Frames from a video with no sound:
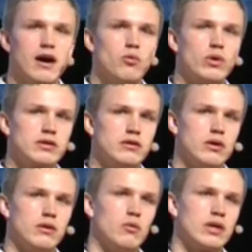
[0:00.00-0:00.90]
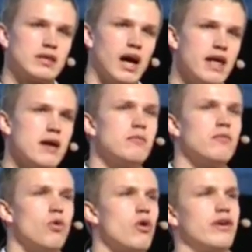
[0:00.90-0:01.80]
what I am
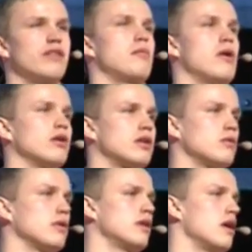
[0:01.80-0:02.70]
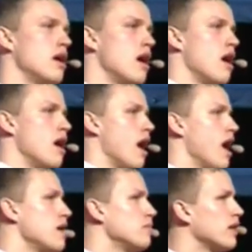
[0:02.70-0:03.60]
worried about and what
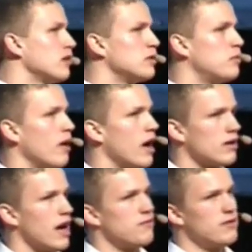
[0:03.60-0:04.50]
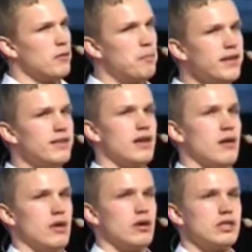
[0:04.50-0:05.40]
I am a little bit, I feel pity
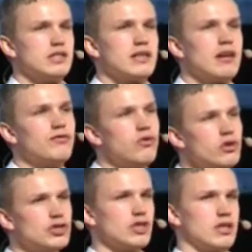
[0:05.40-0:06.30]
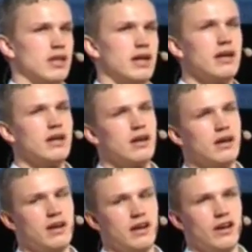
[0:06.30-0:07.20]
about is that unfortunately,
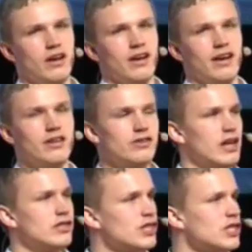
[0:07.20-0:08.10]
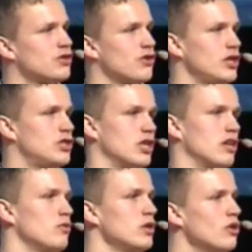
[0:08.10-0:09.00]
in this region,
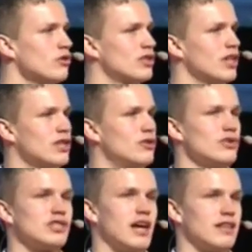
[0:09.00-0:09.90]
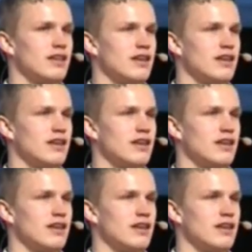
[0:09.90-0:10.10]
we don't really do that.